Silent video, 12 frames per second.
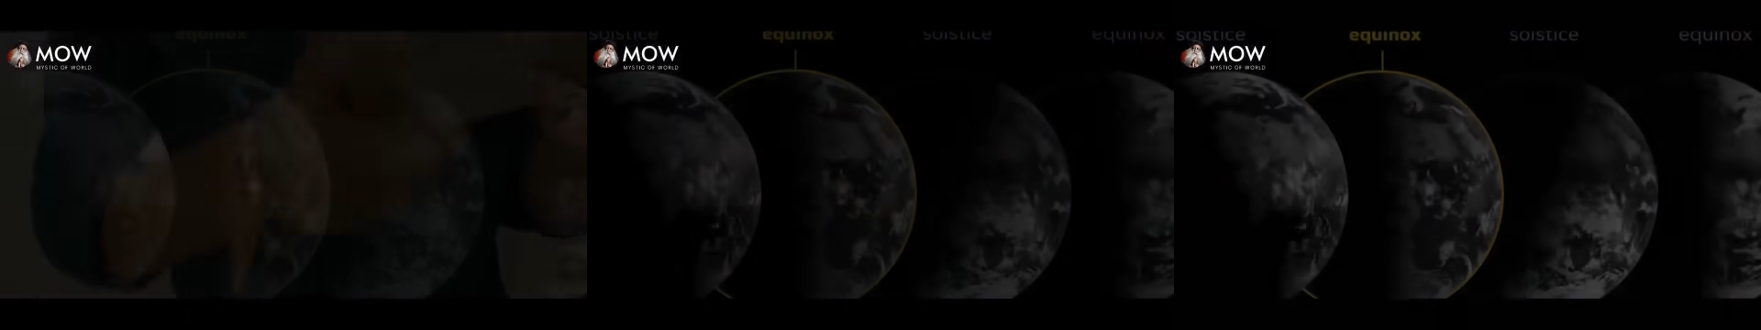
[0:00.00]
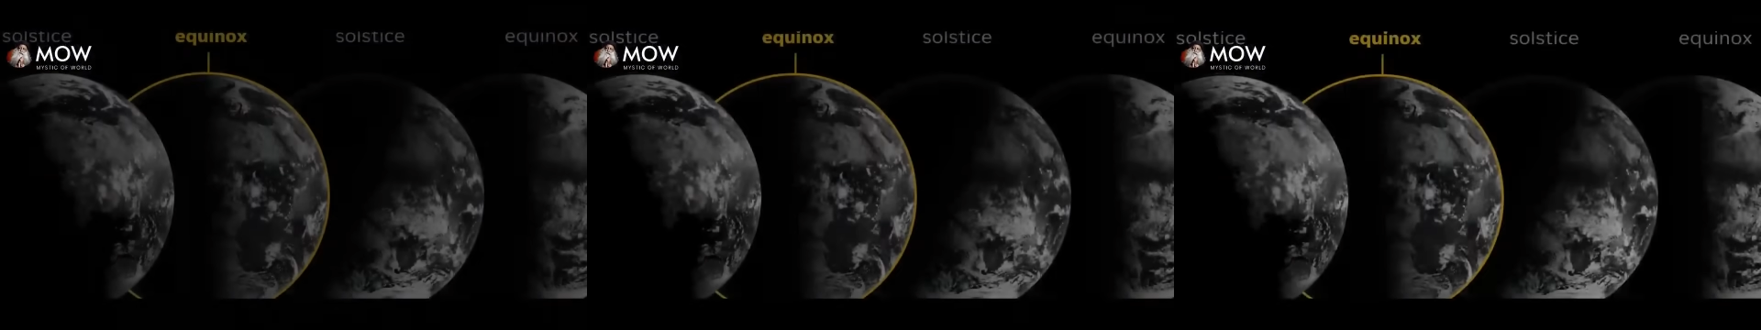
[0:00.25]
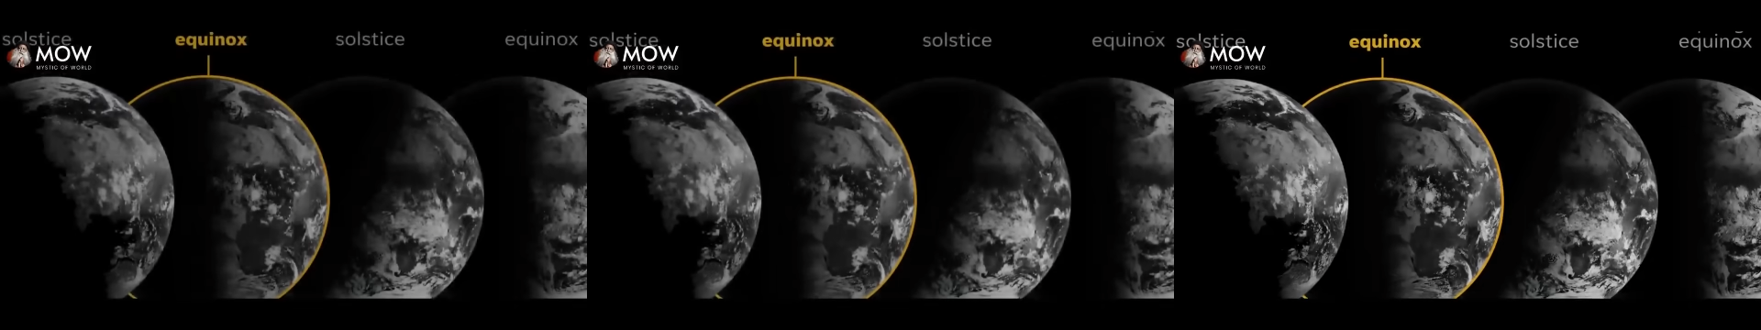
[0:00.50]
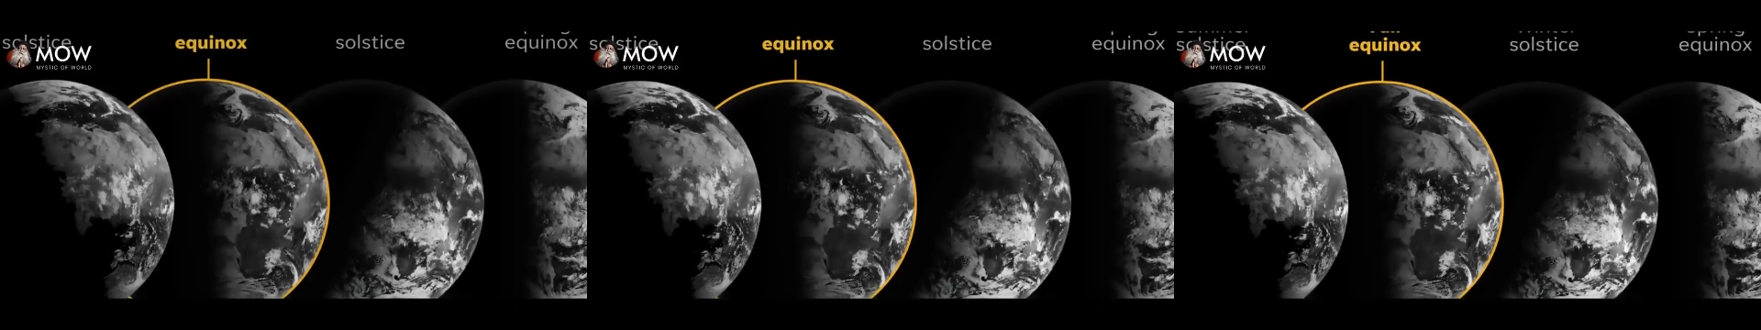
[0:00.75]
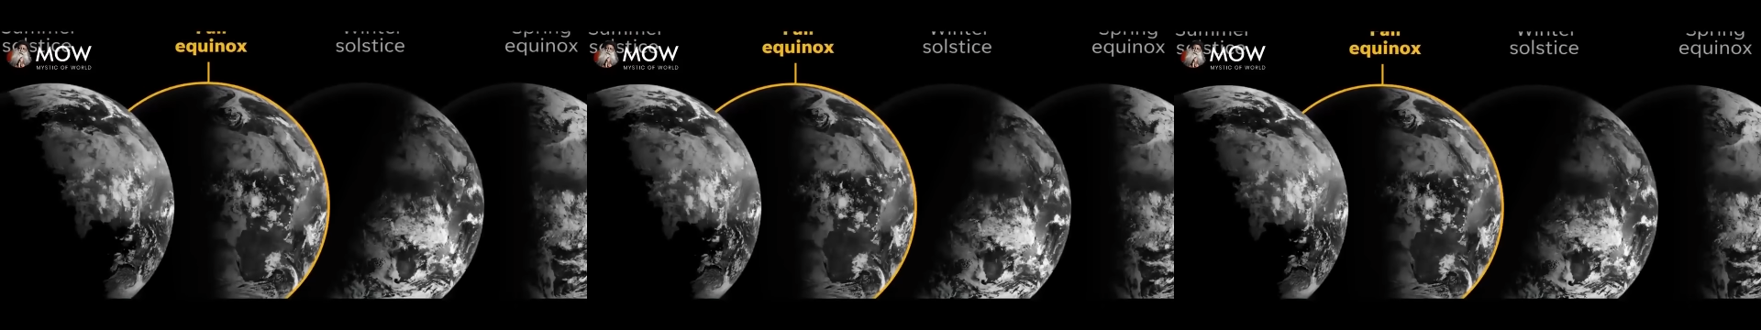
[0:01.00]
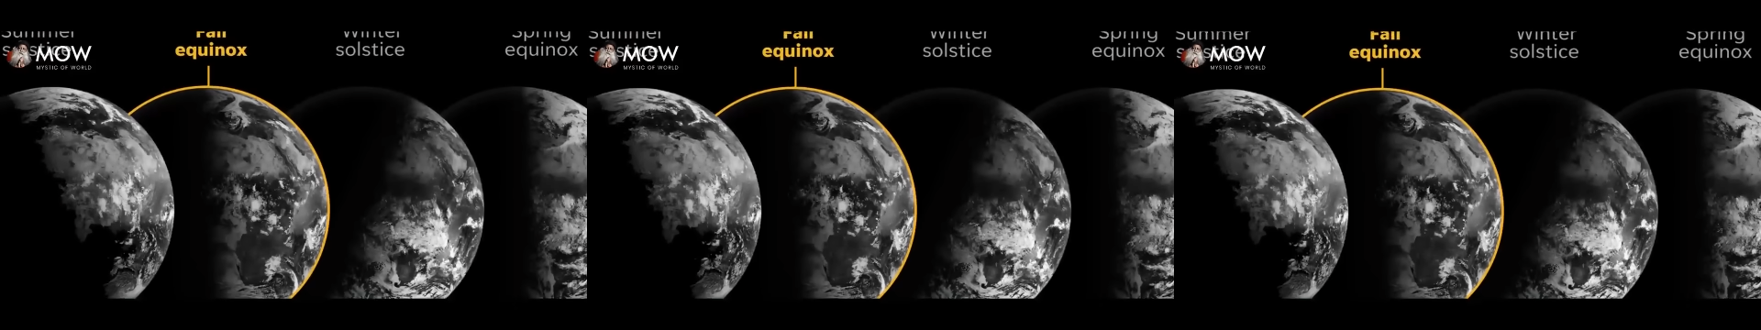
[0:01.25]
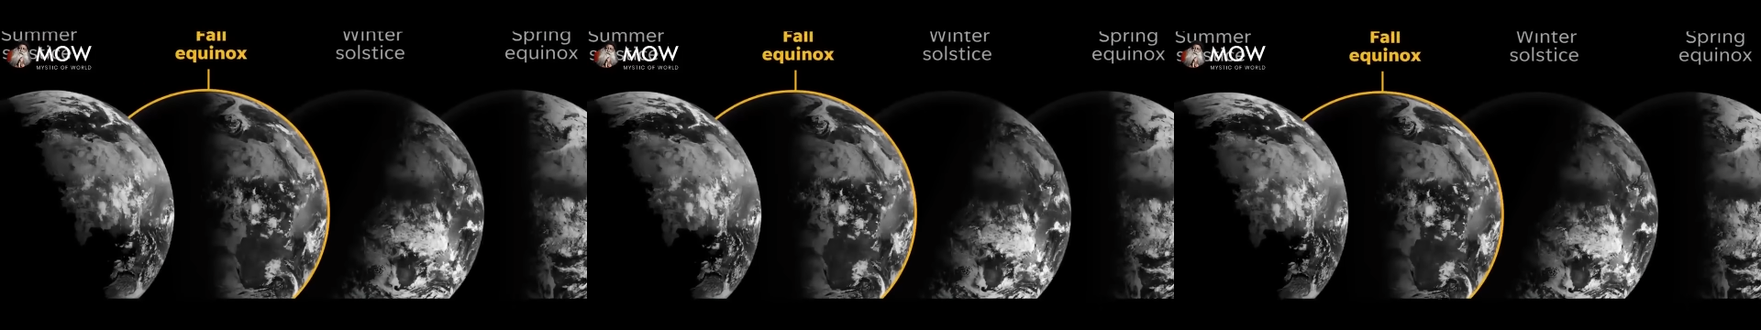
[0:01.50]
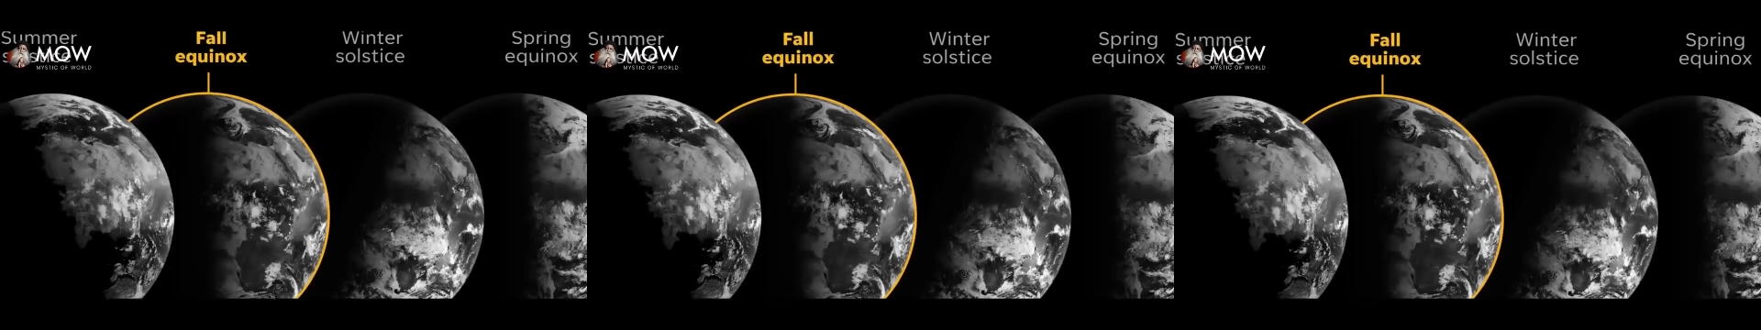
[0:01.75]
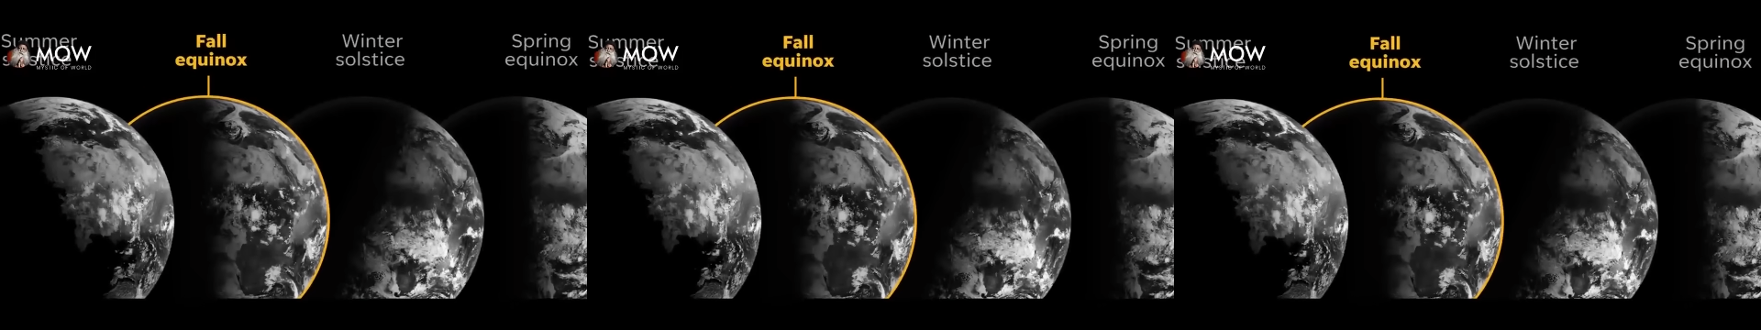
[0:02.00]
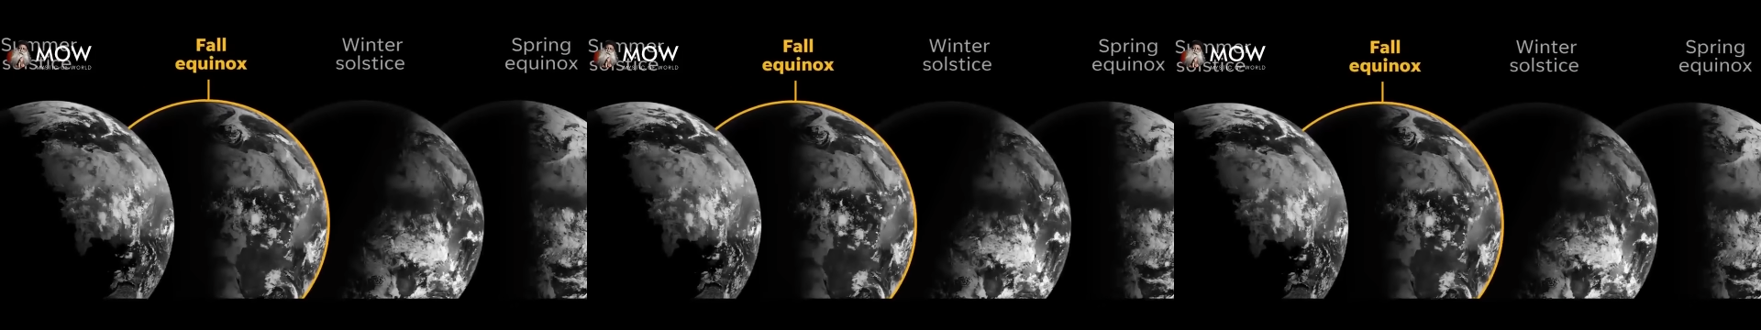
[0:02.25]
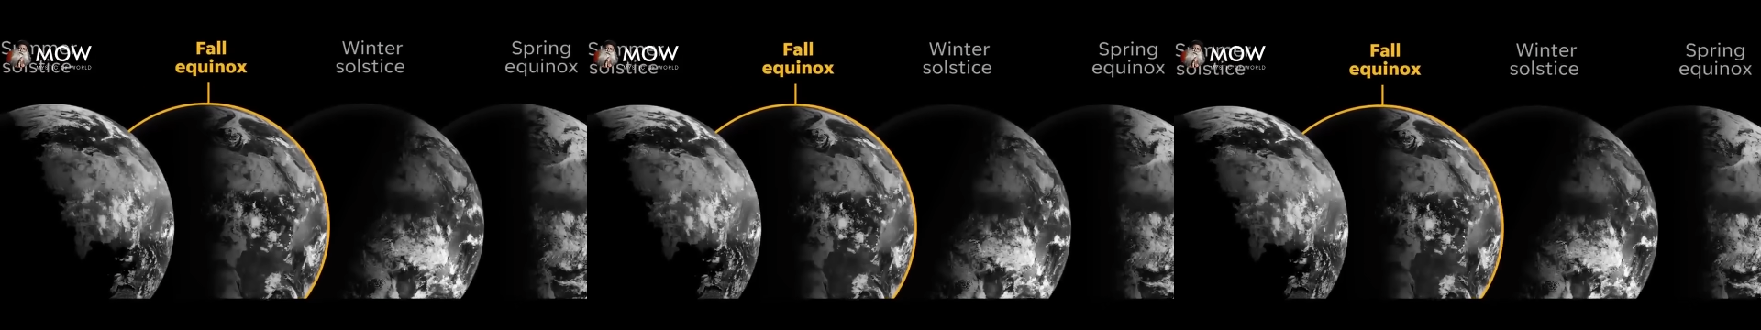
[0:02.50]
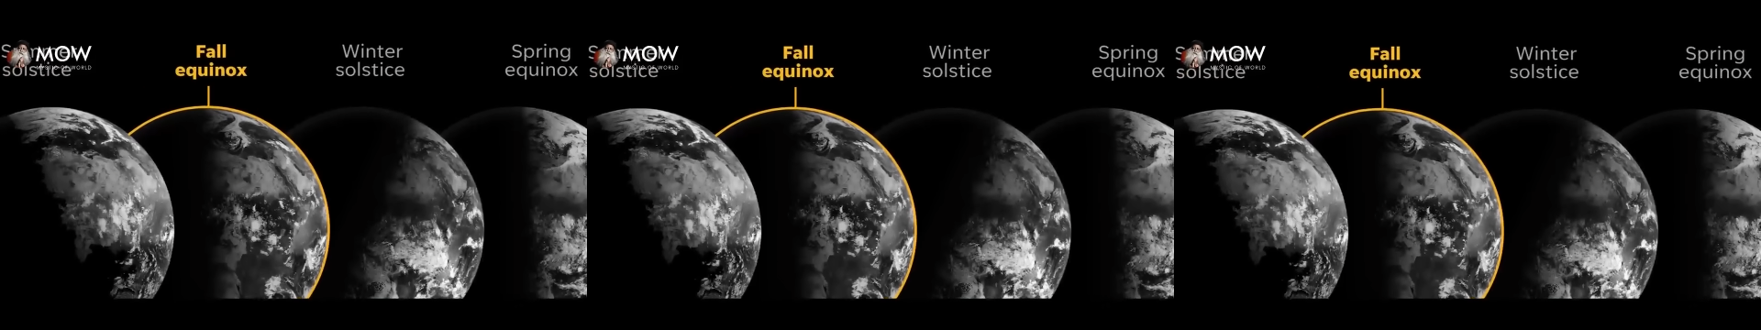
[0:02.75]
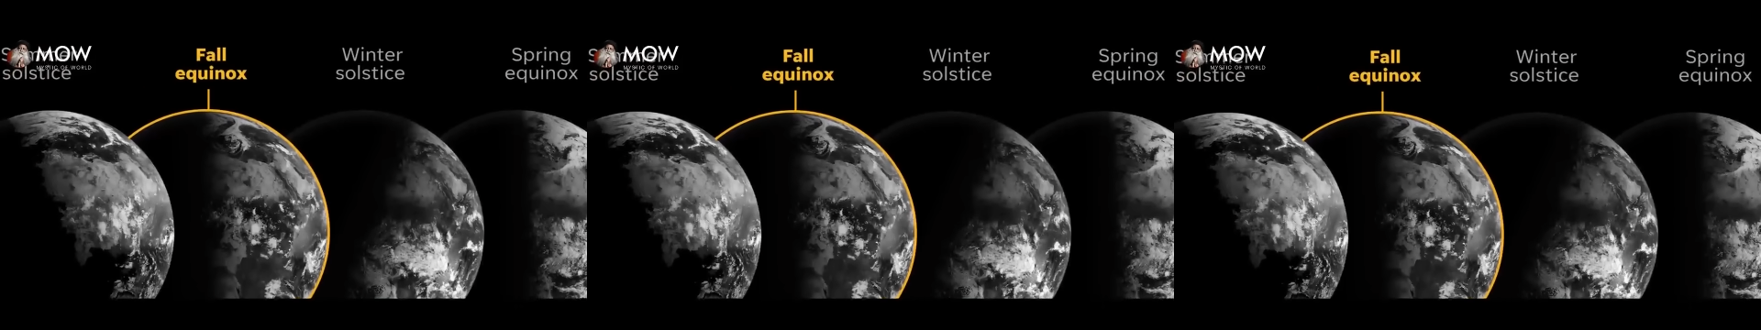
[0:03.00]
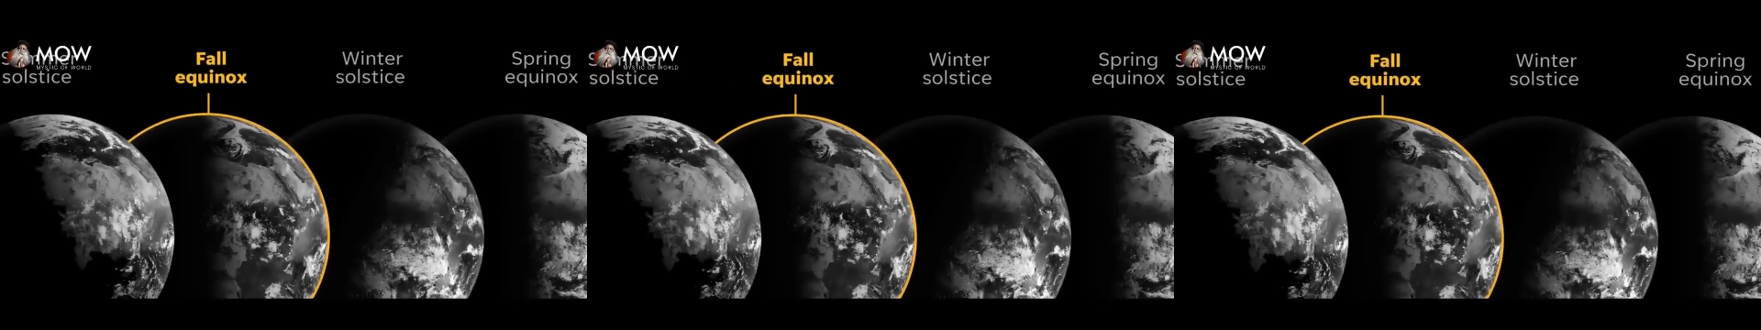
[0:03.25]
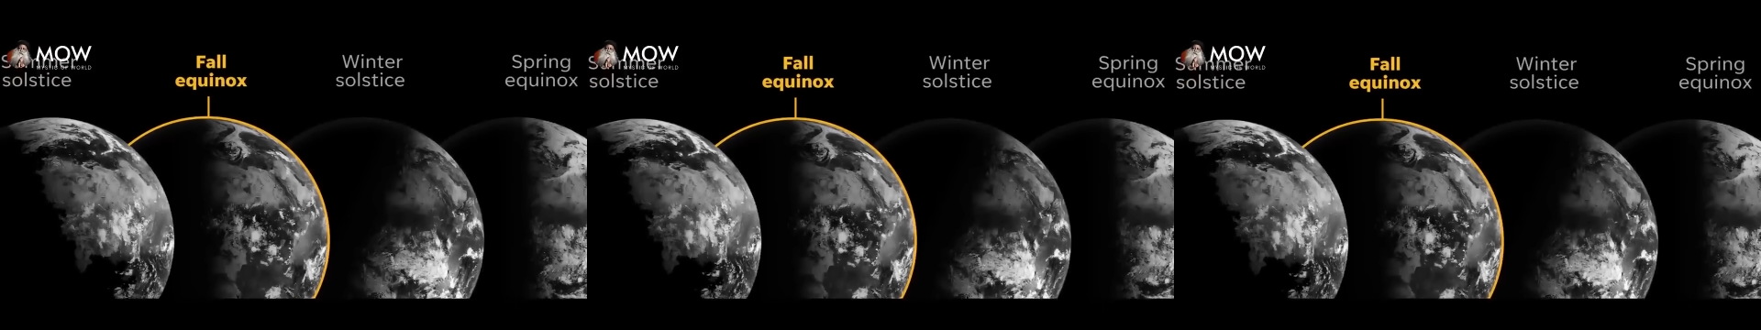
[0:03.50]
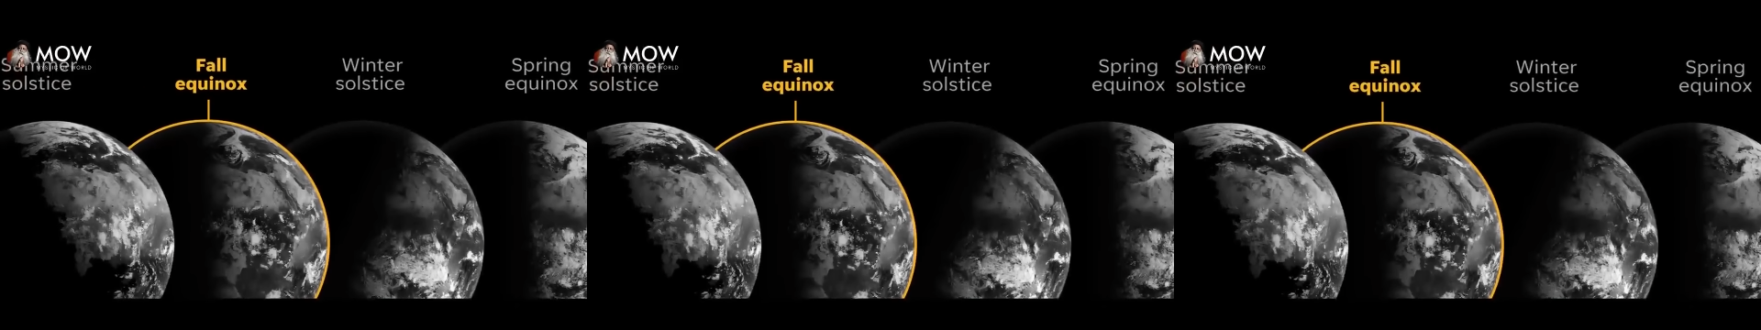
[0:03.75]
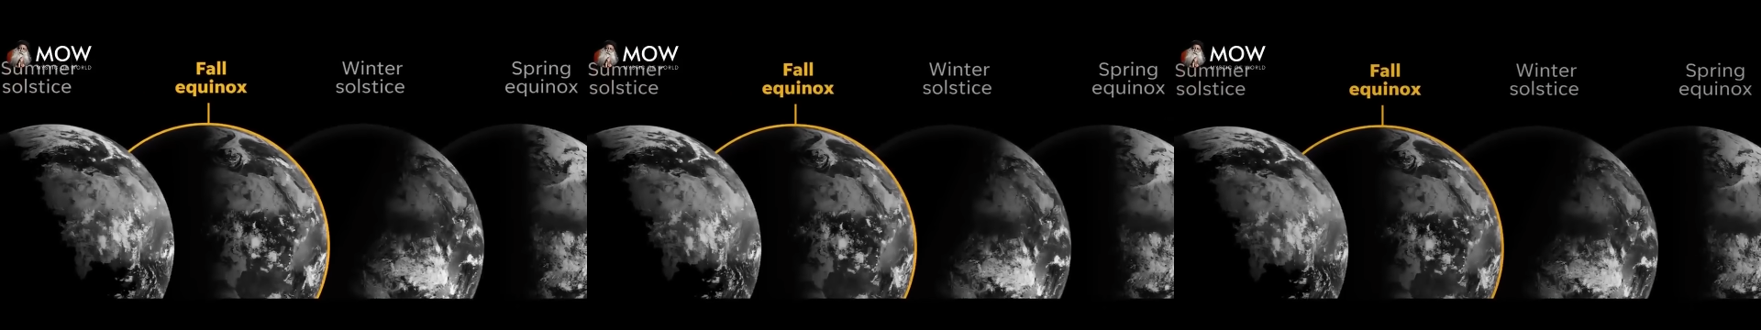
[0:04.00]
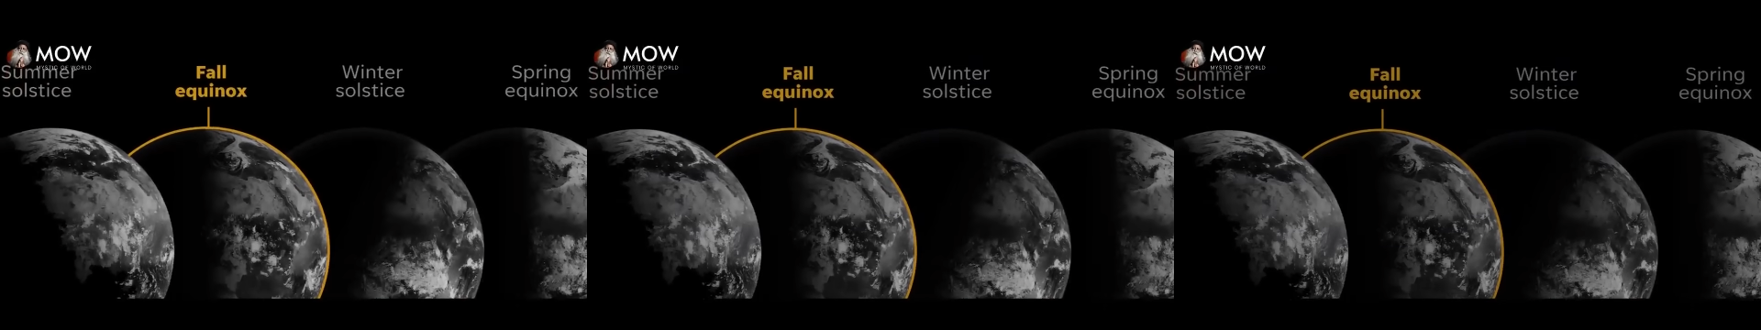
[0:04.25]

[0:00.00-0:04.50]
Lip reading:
(no speaker visible)